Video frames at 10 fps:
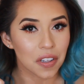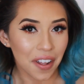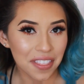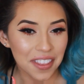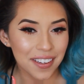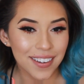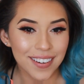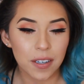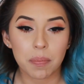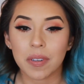lot
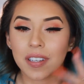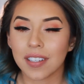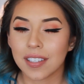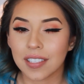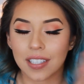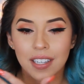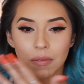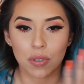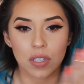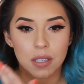thicker because I
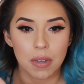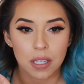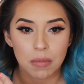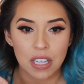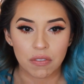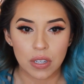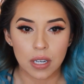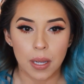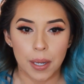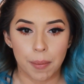was trying to make them
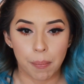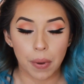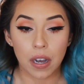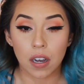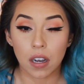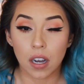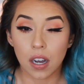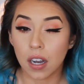even, but